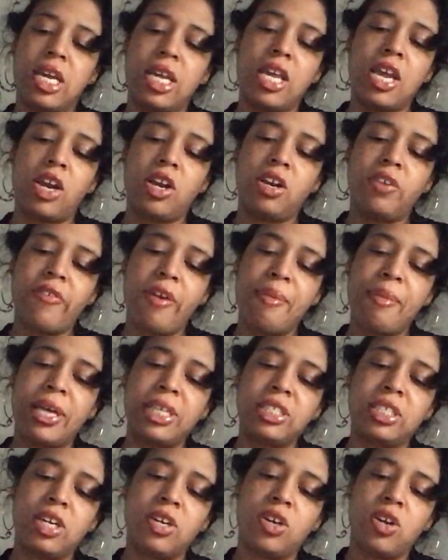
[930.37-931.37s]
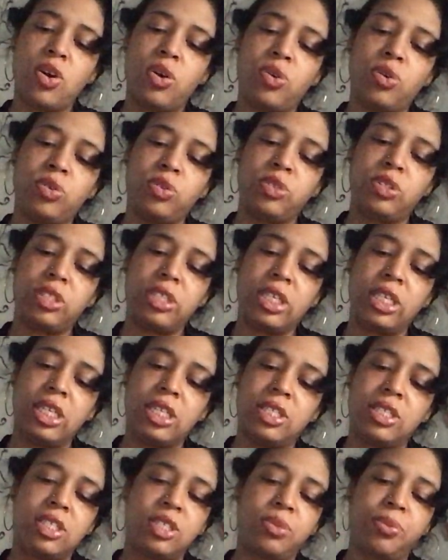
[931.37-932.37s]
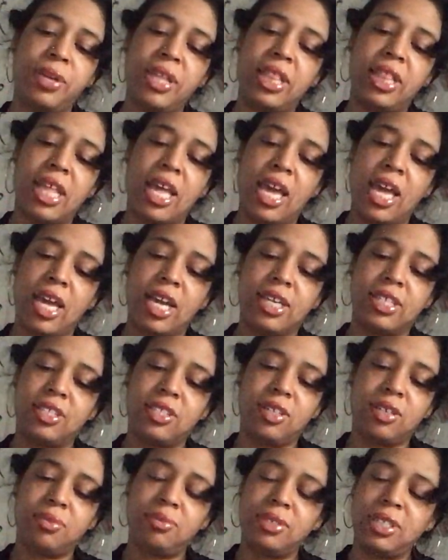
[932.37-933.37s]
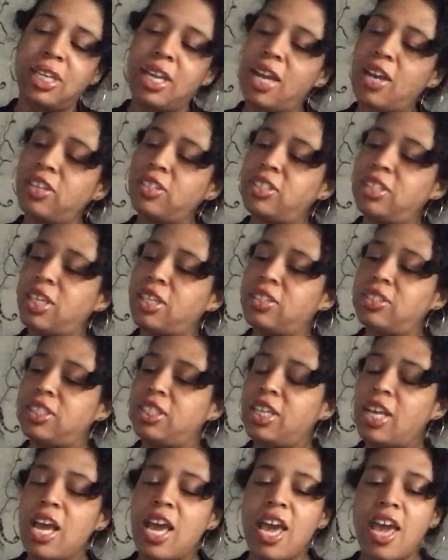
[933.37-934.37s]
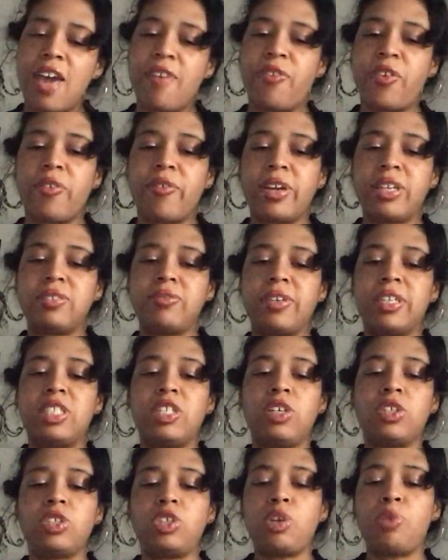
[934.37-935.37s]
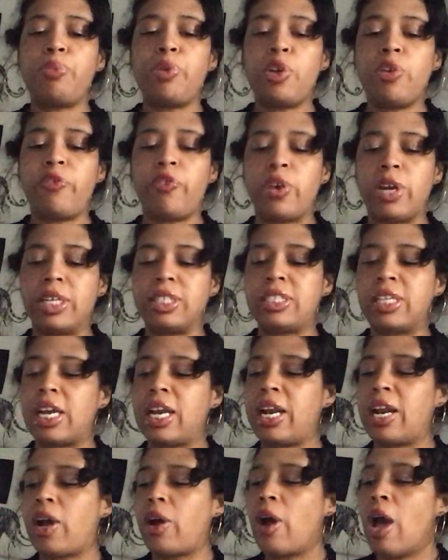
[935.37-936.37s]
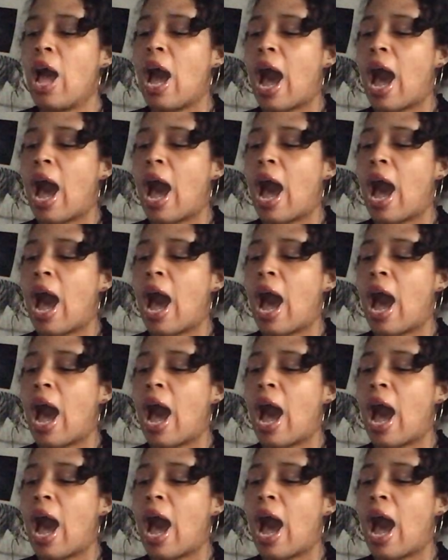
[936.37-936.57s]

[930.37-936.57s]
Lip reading: Yeah, you're doing my mask of nose. Sweet things. You know what I'm saying? Energy, energy. If it resonates, you're so beautiful inside and out.